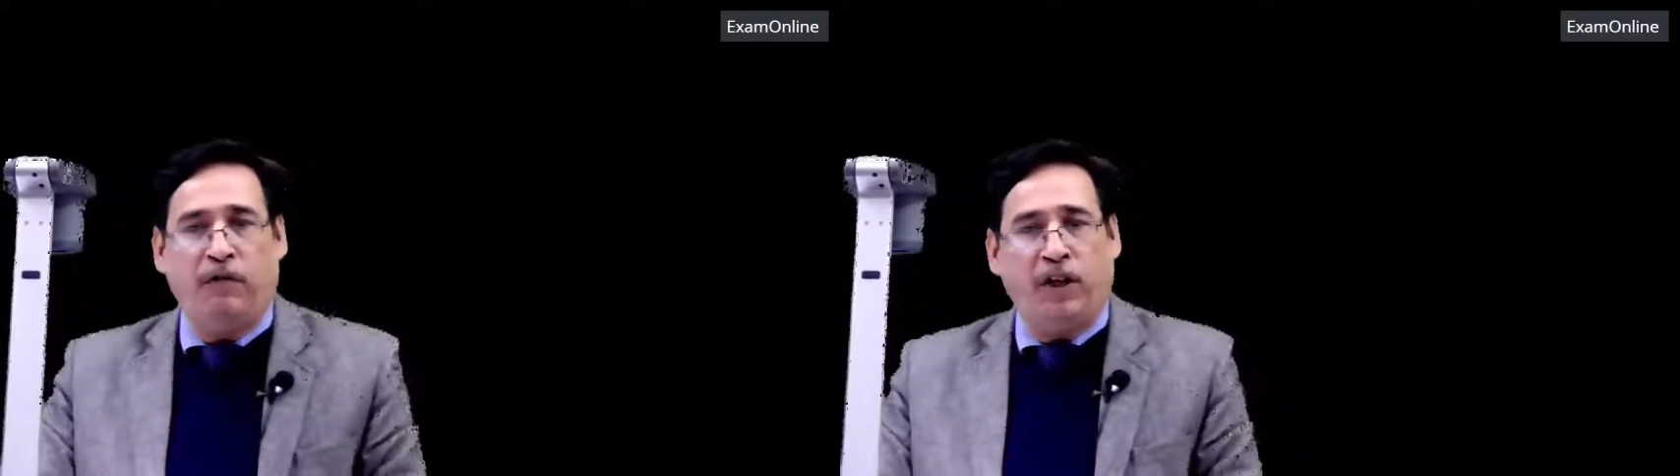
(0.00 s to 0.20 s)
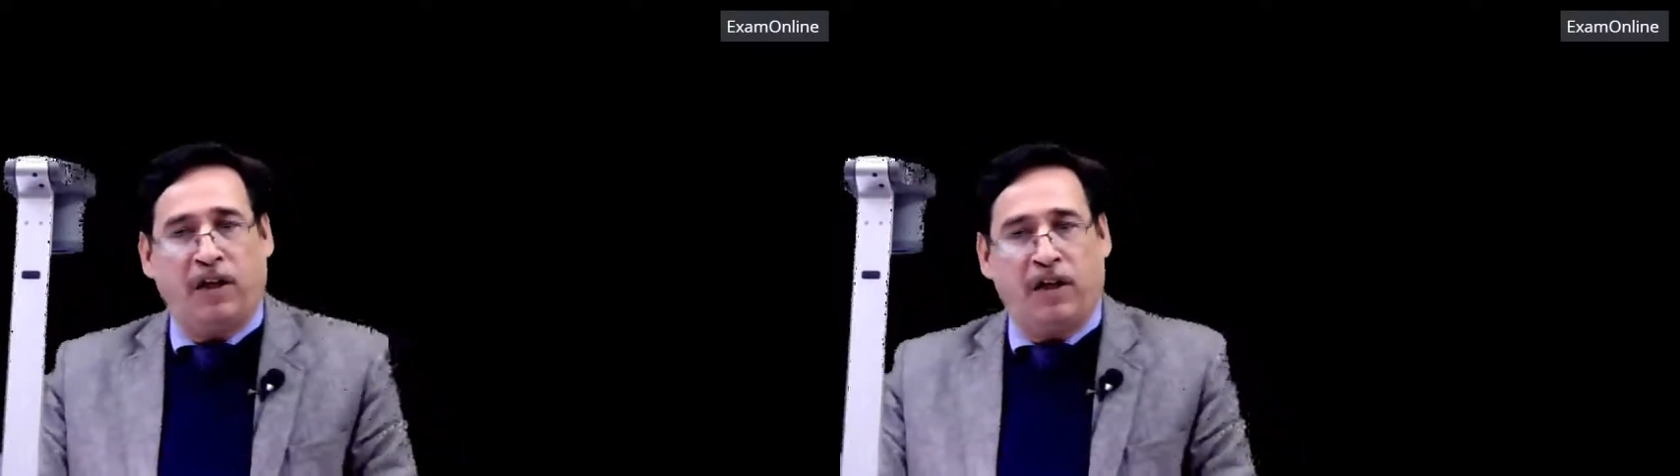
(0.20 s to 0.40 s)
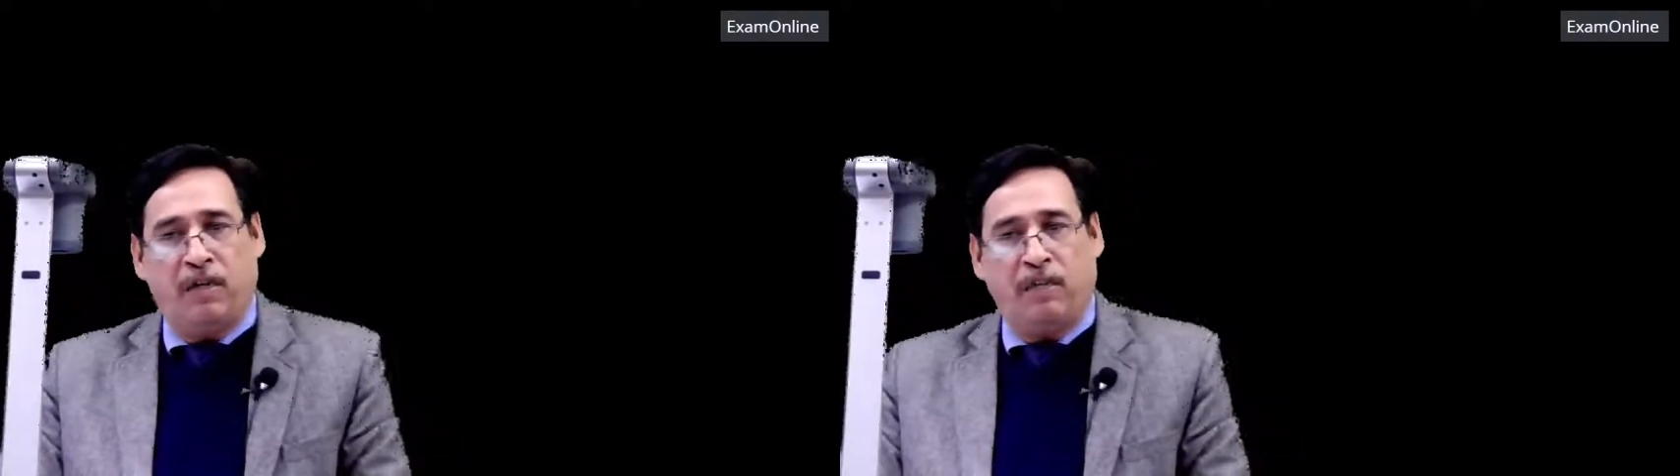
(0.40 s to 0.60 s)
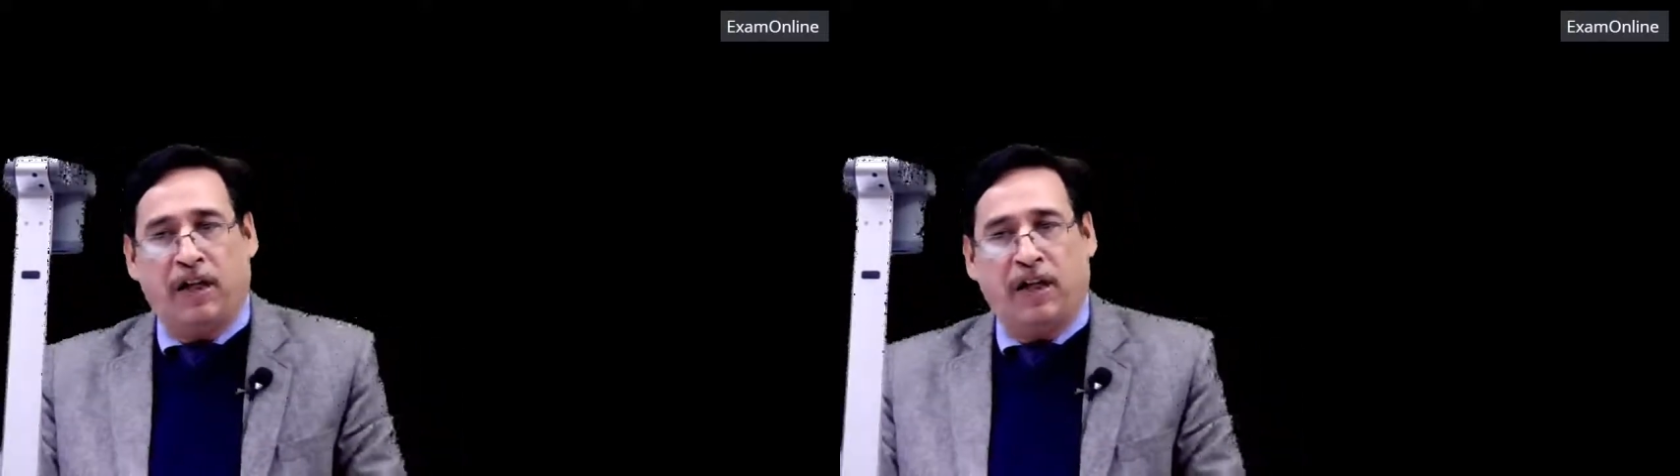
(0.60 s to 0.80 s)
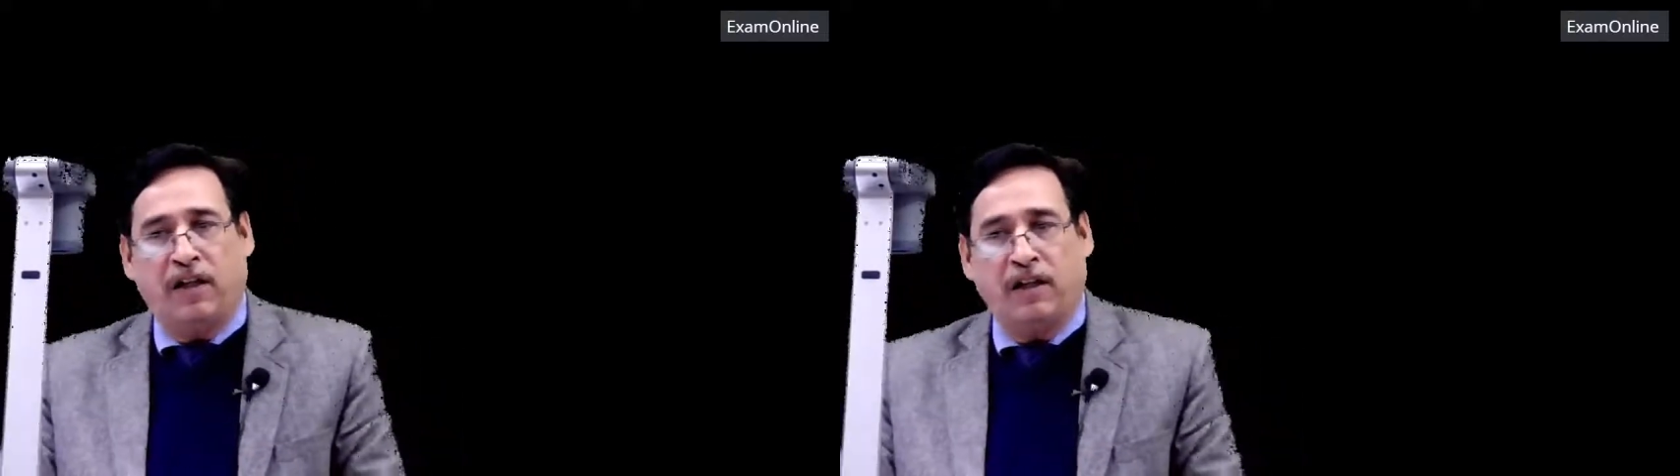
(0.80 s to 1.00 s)
we come
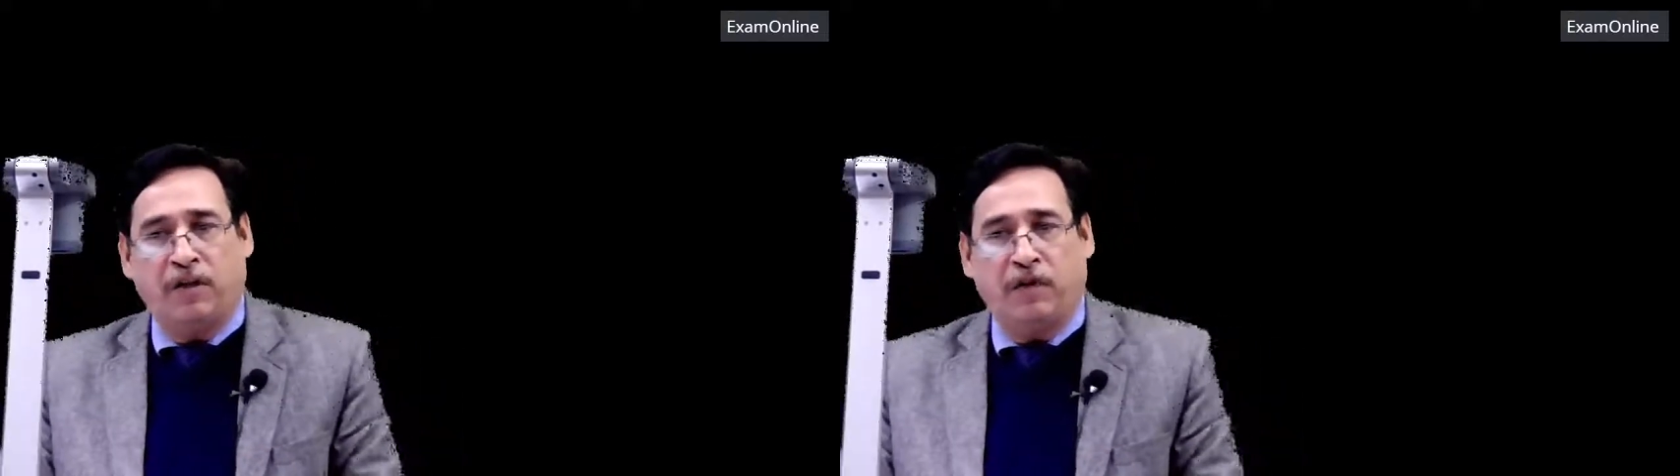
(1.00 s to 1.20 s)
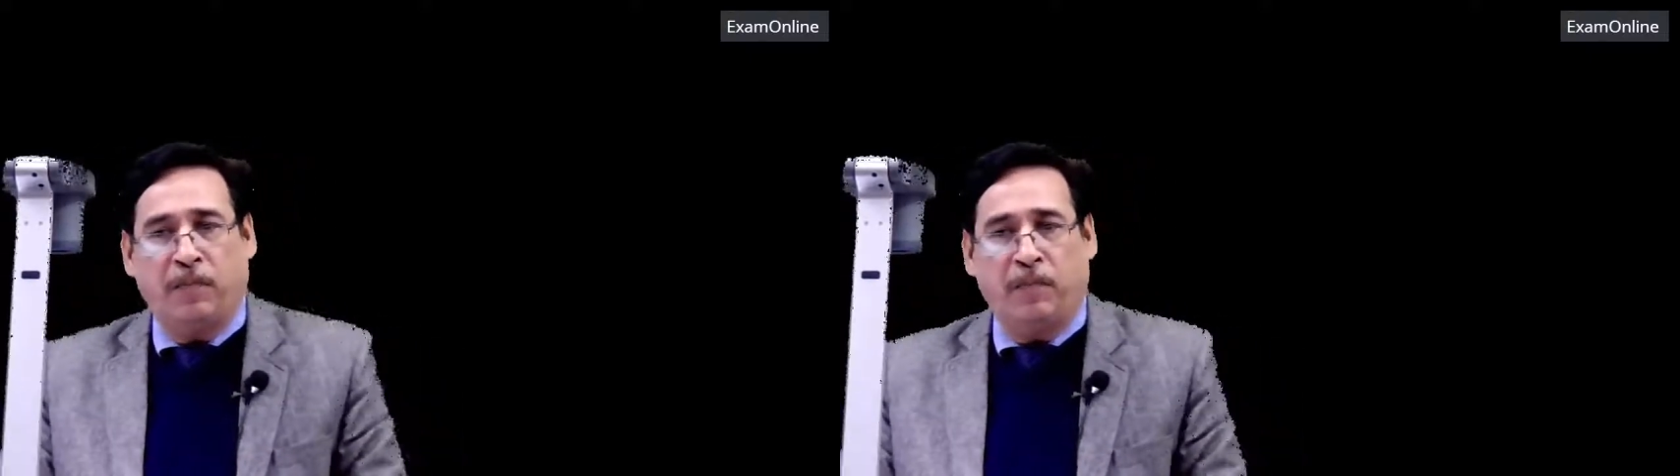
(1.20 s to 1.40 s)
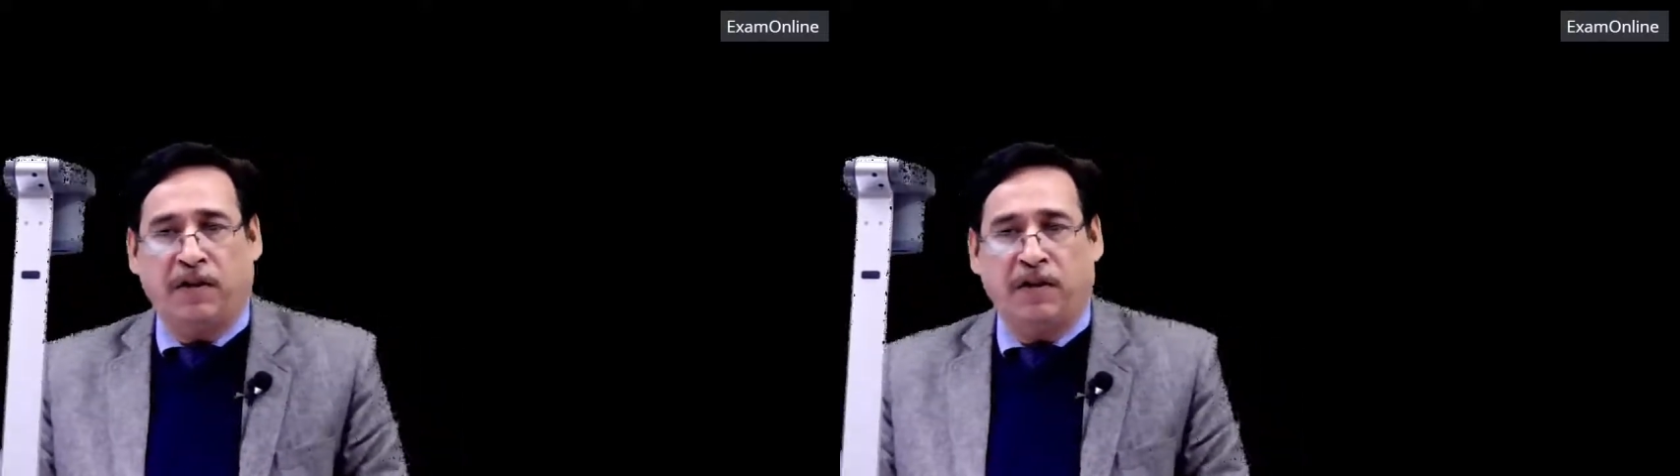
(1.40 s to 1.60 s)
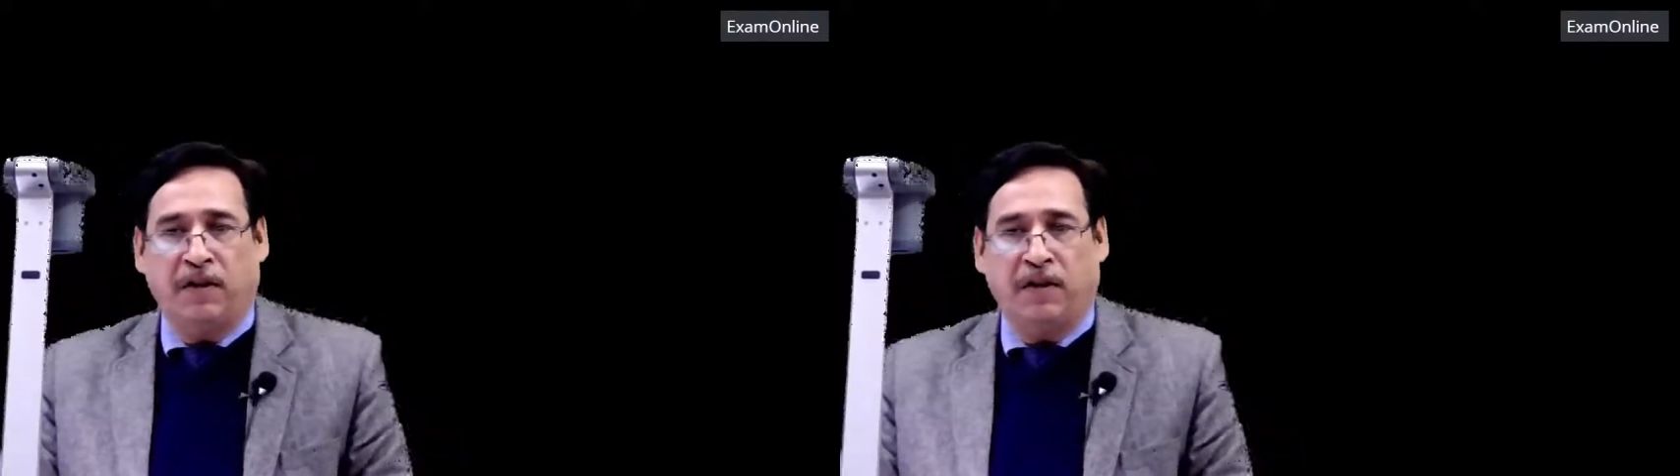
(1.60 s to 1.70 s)
directly to the business